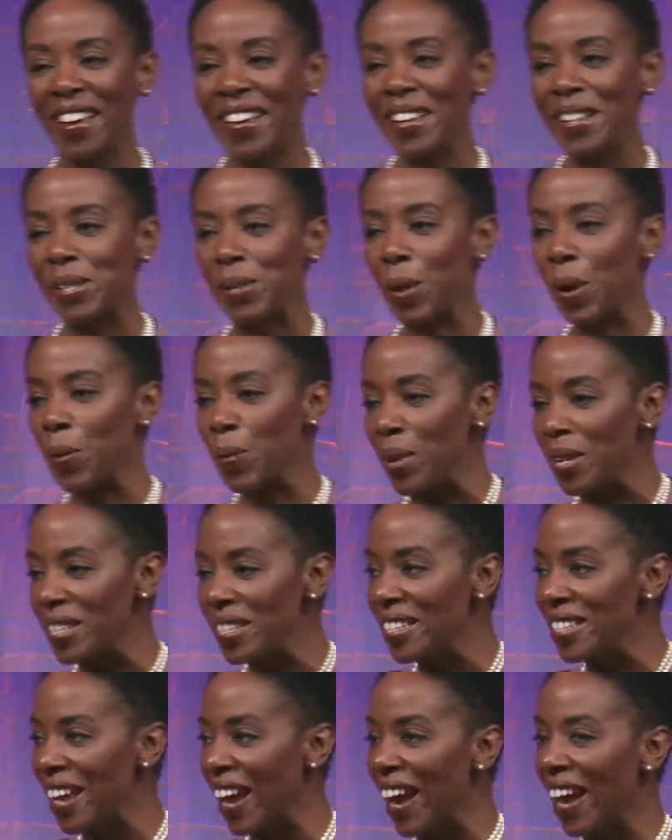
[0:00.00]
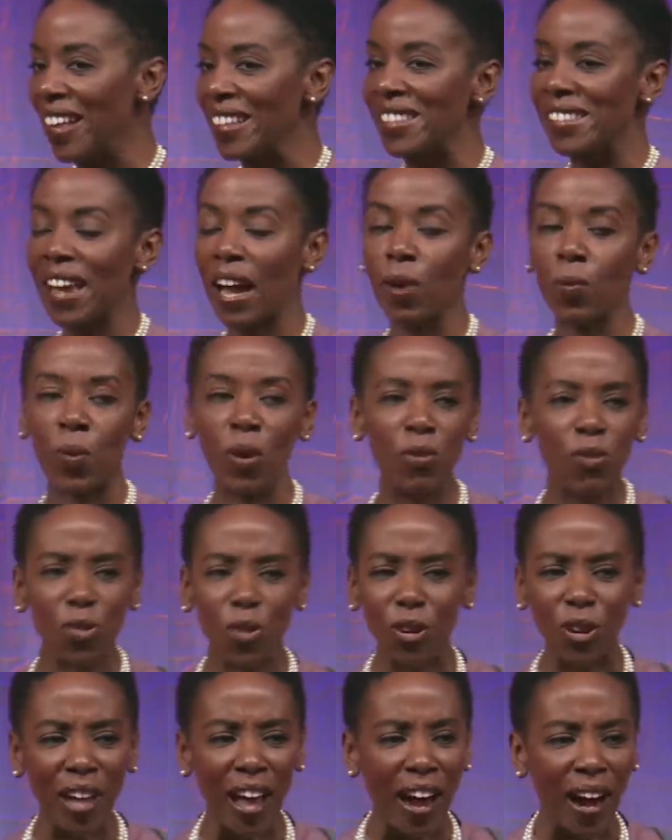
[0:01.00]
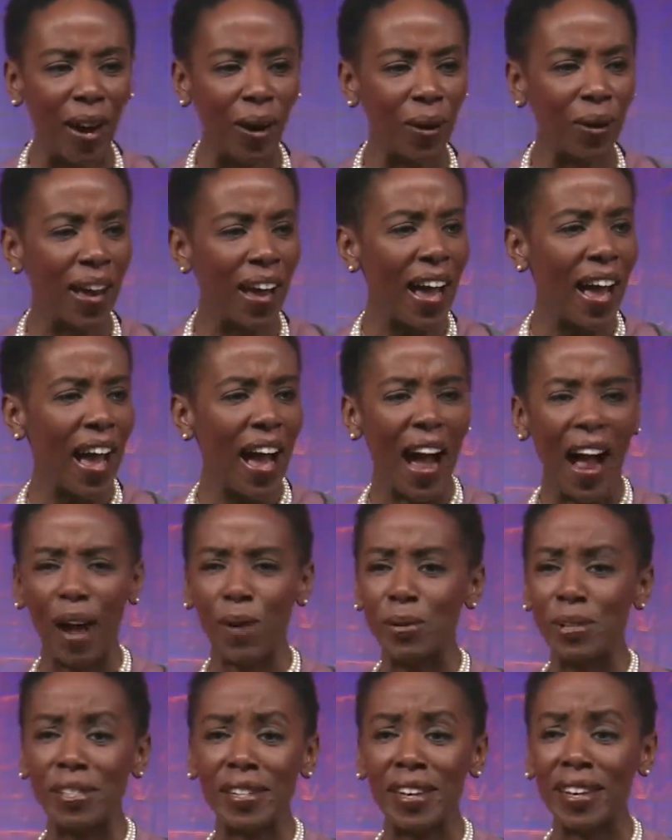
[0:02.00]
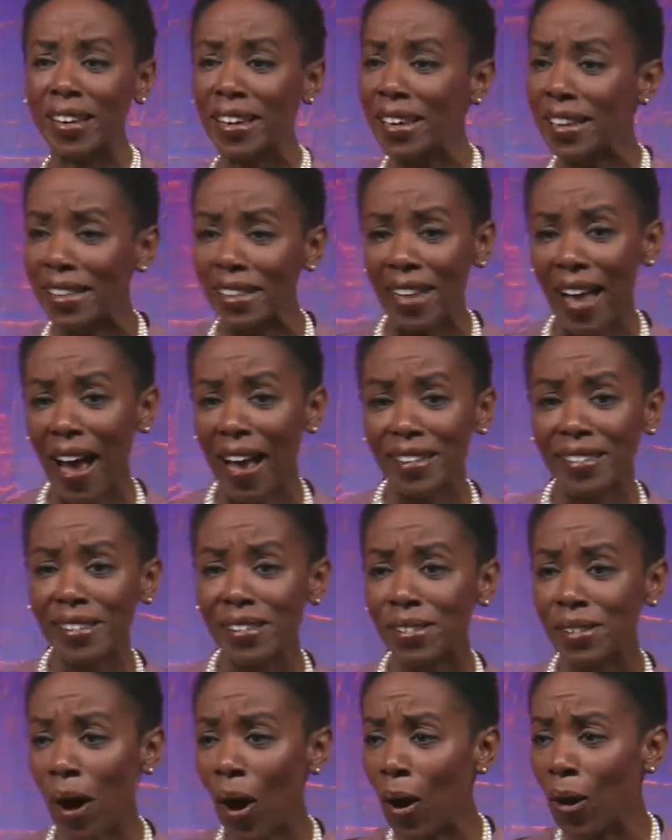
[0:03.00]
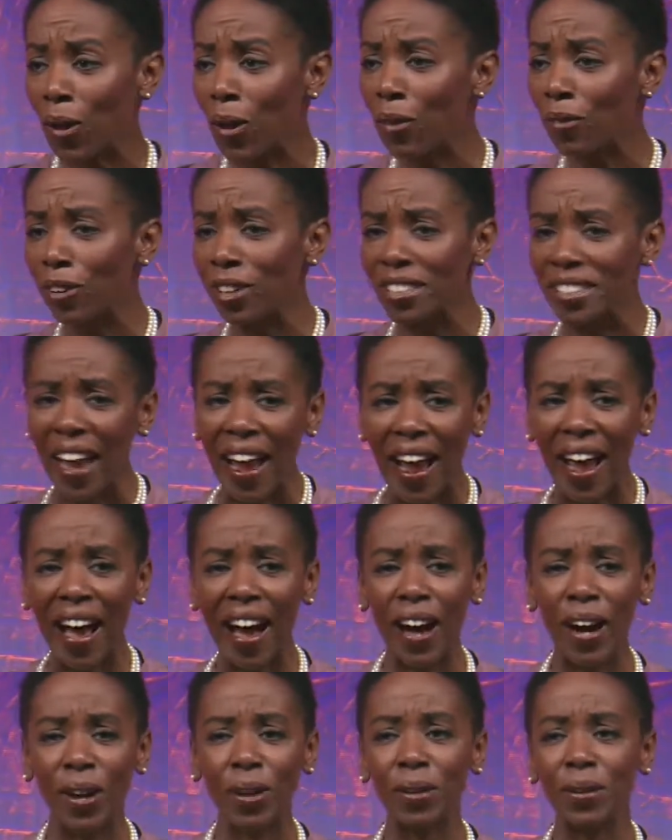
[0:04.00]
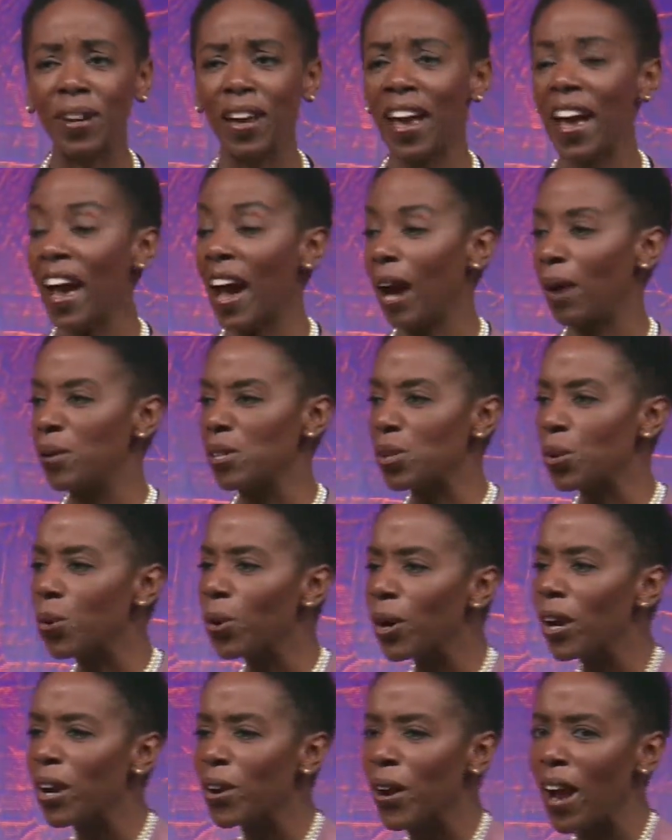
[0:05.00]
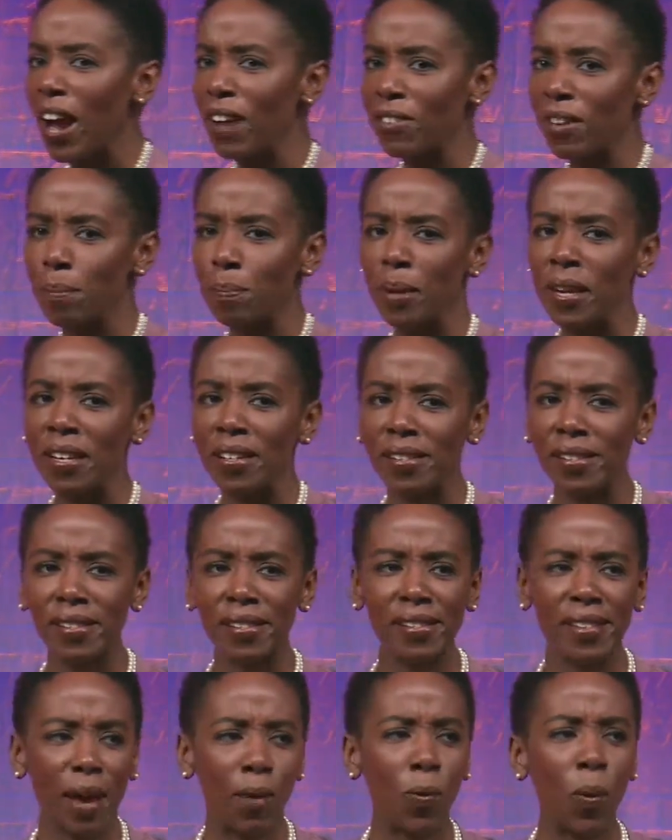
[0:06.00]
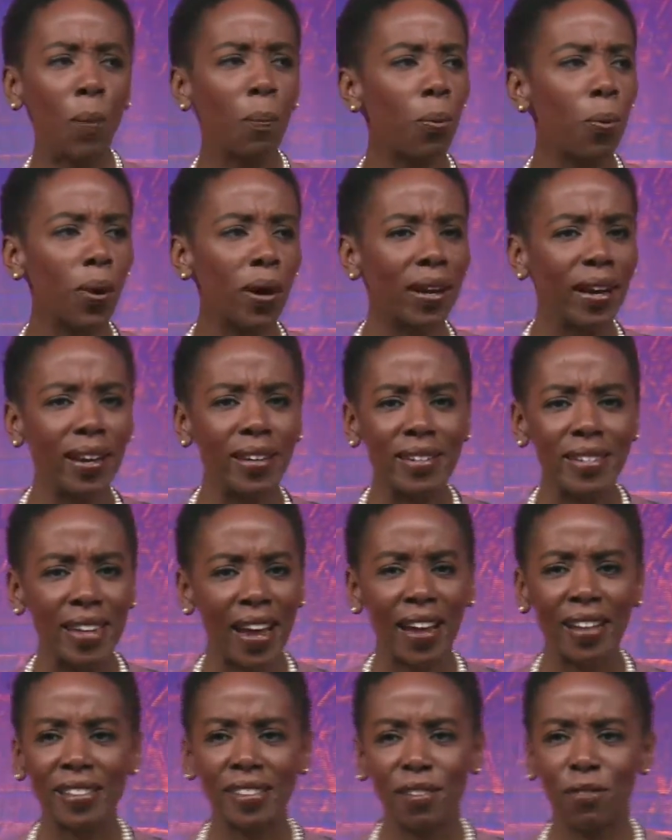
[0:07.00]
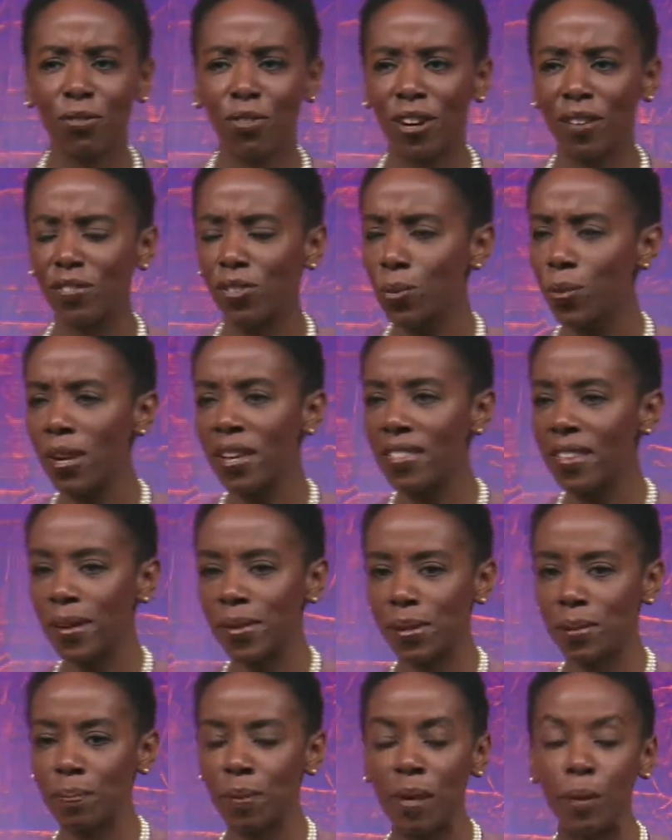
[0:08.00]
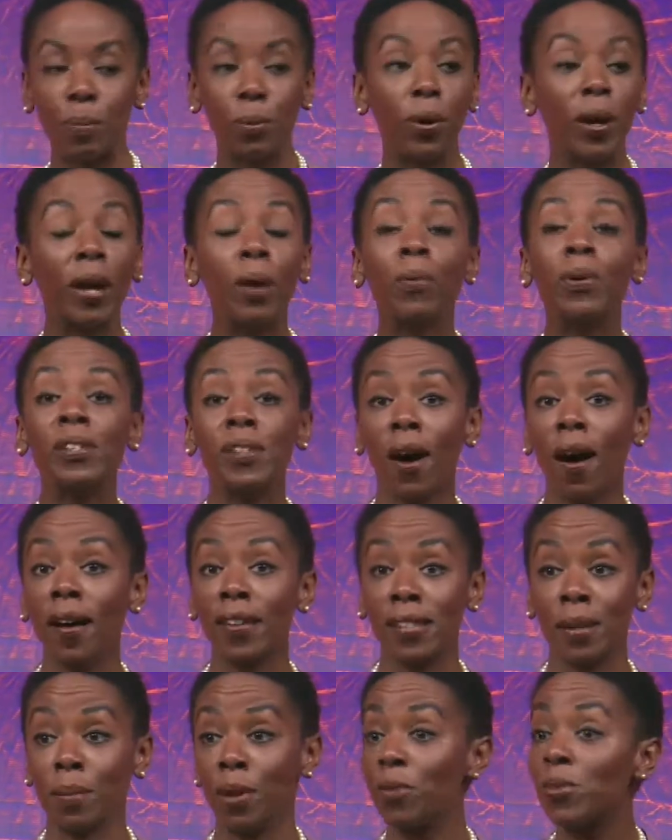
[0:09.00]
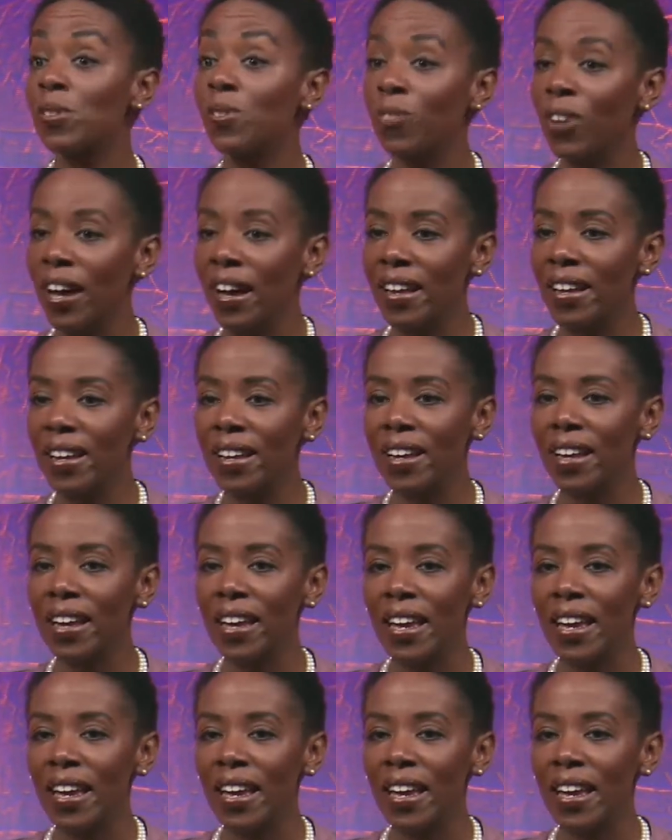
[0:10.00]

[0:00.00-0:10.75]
So I went to dance, I went full out. I was taking classes all over town. I was choreographing pieces. At one point, I danced in front of 20,000 people. It was awesome, it was fun.